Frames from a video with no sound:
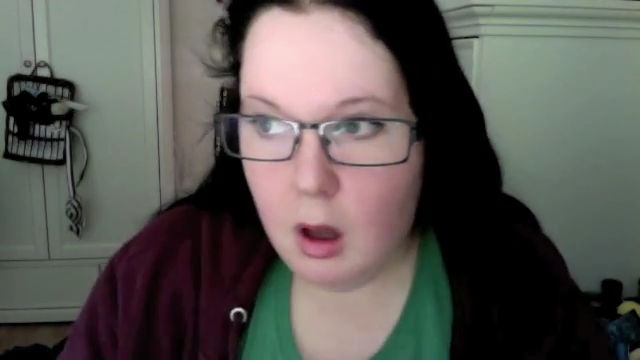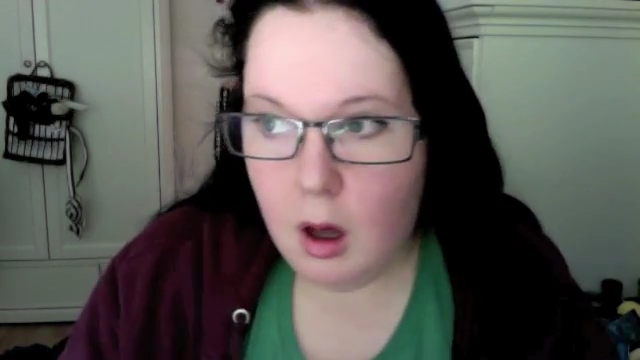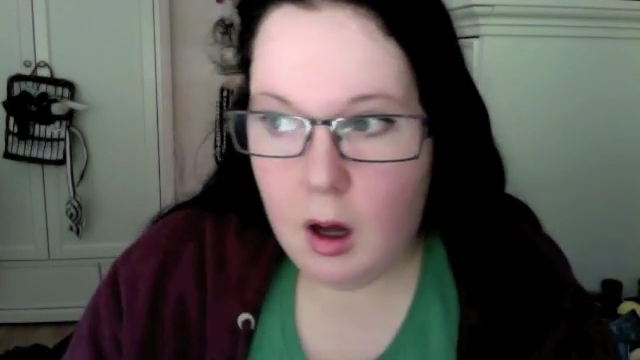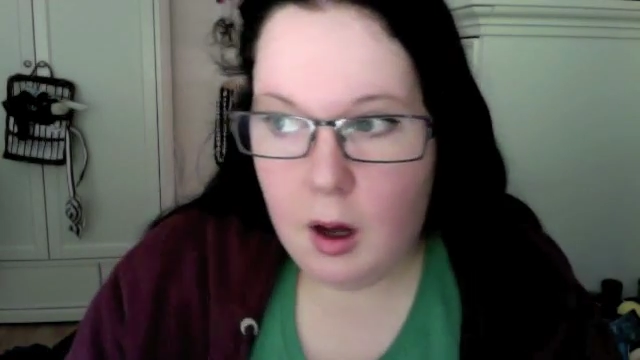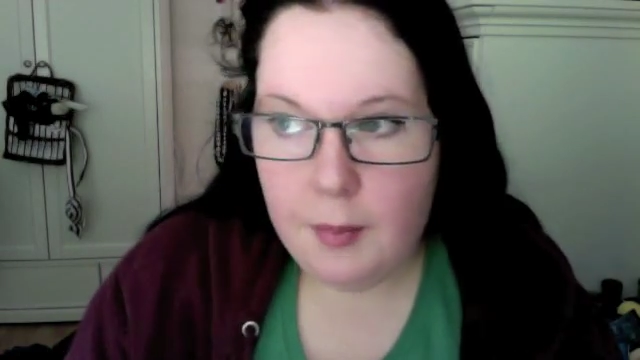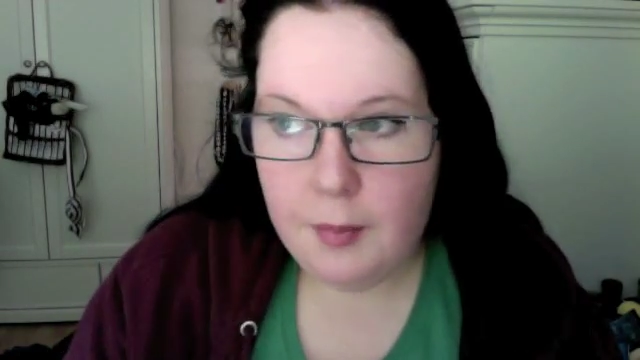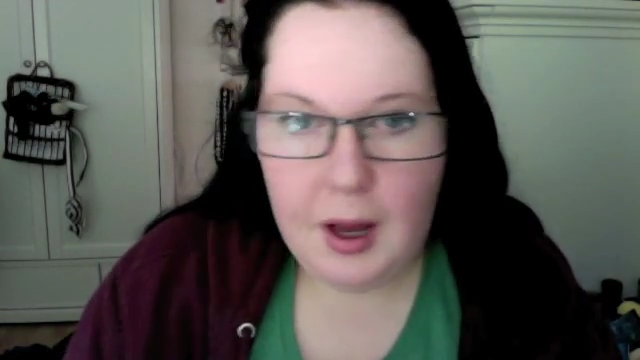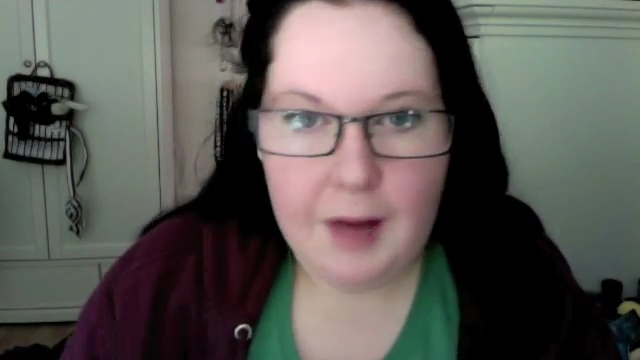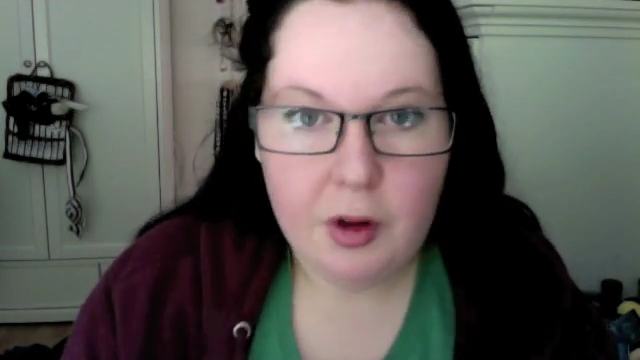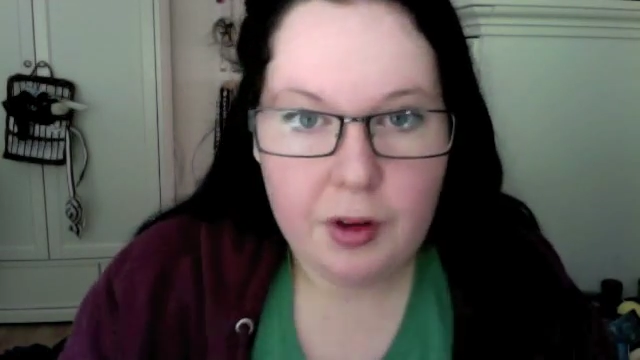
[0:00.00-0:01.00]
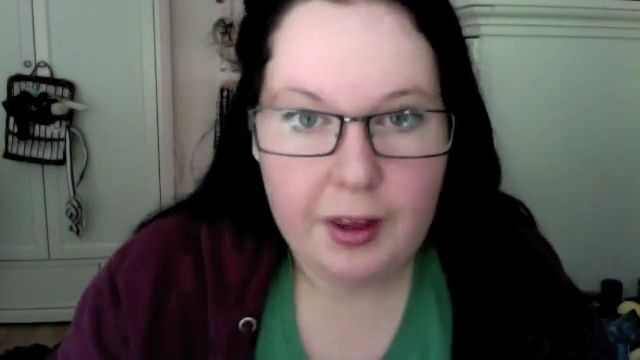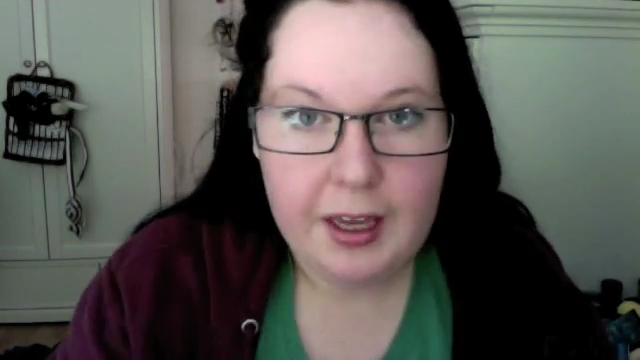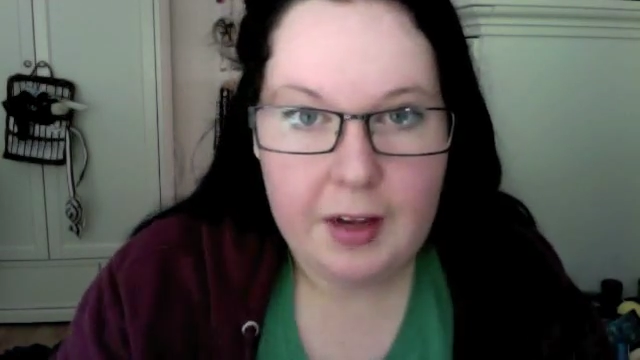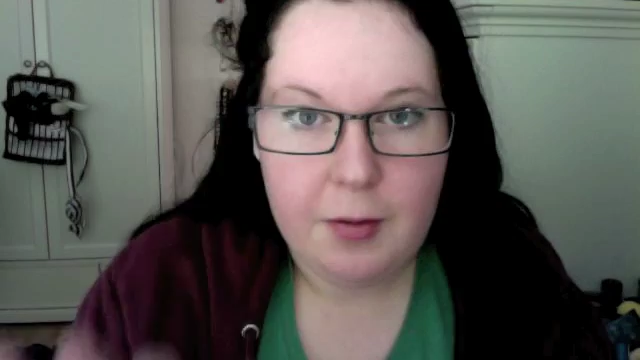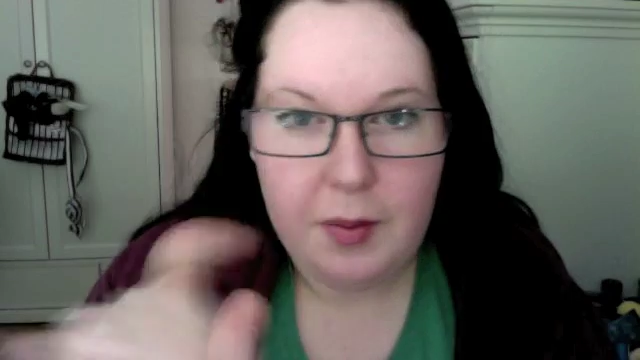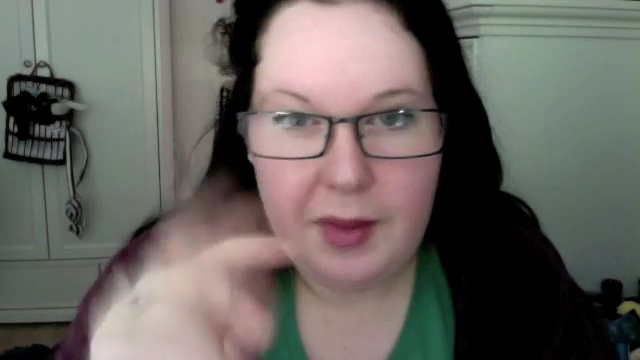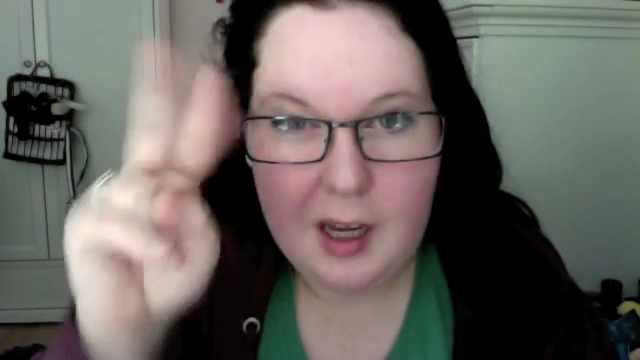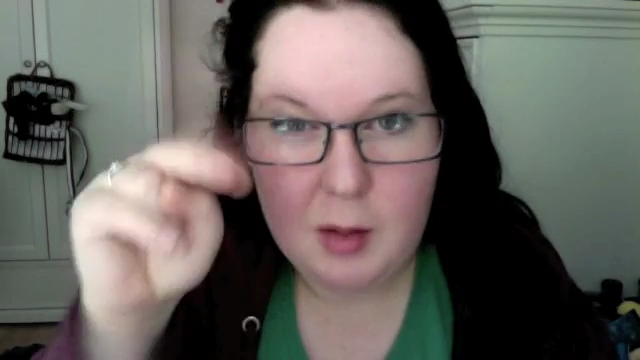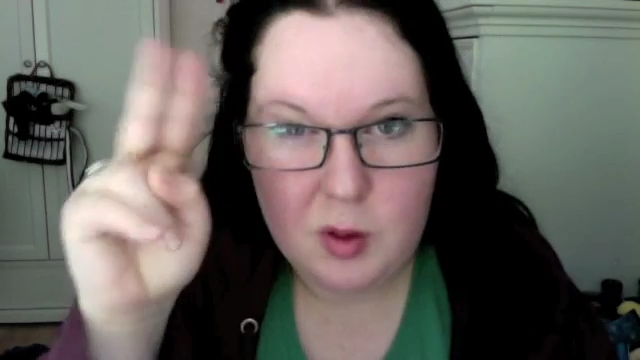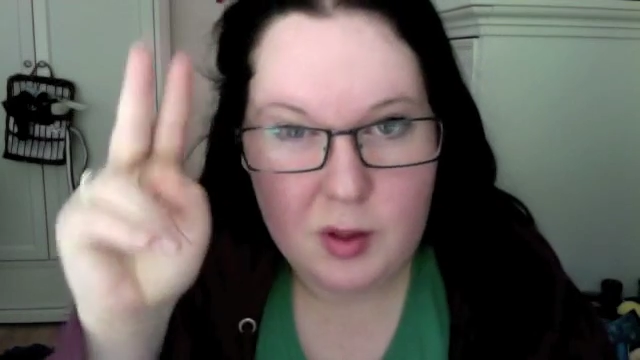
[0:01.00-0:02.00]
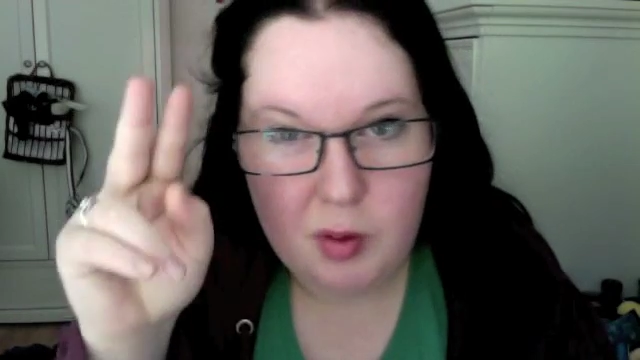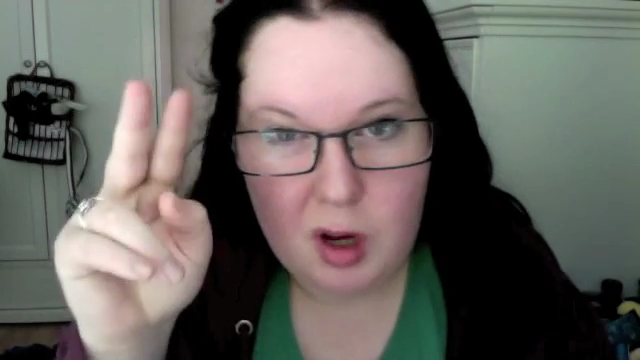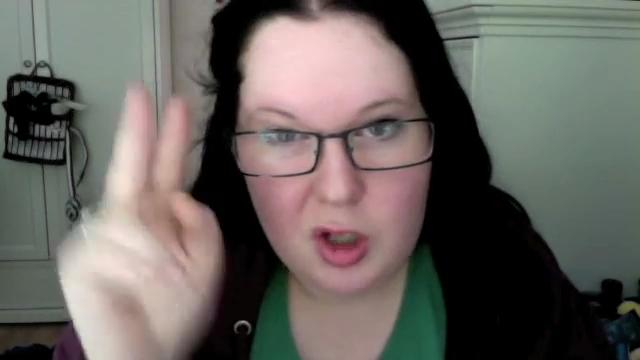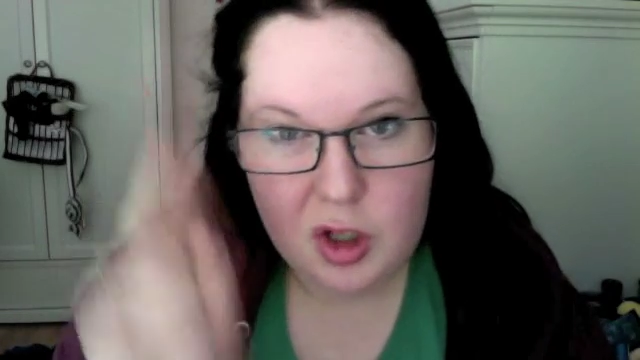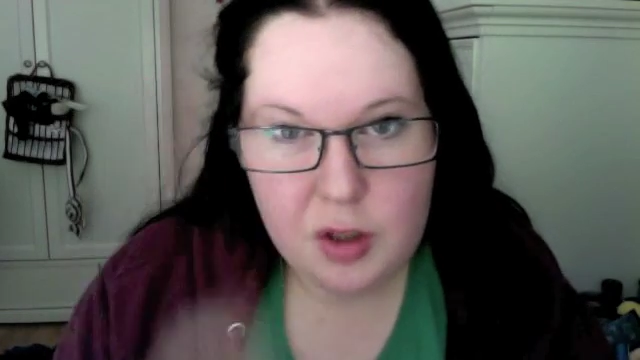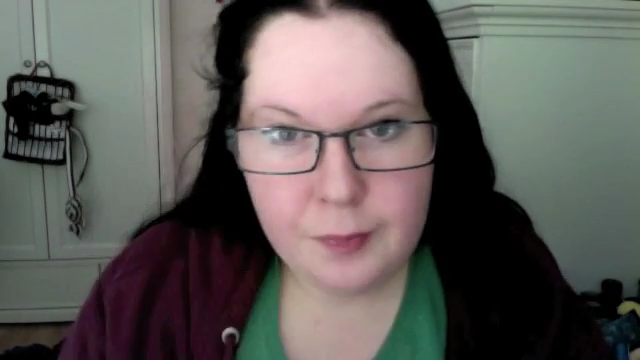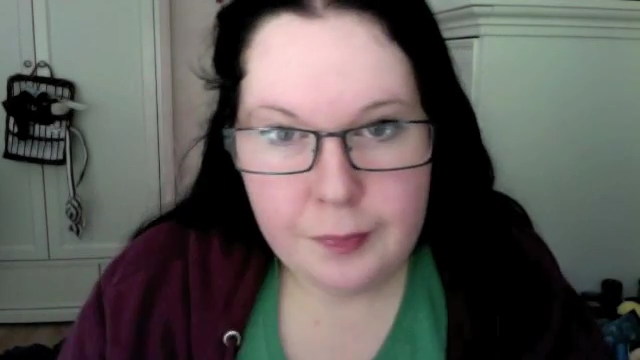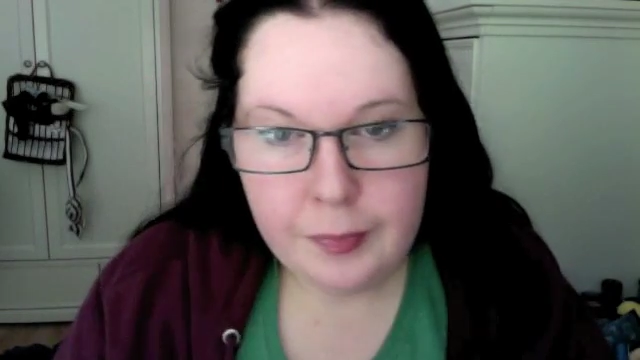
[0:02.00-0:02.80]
I haven't got that here with me, but that comes with the brush.